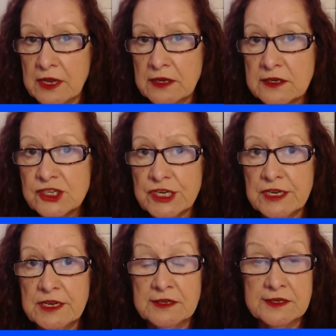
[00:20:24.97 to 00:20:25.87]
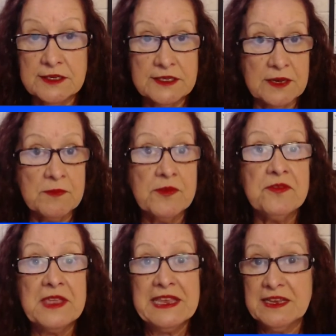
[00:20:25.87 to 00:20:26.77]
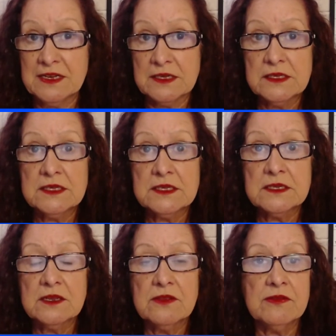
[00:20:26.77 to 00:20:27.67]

energy into some things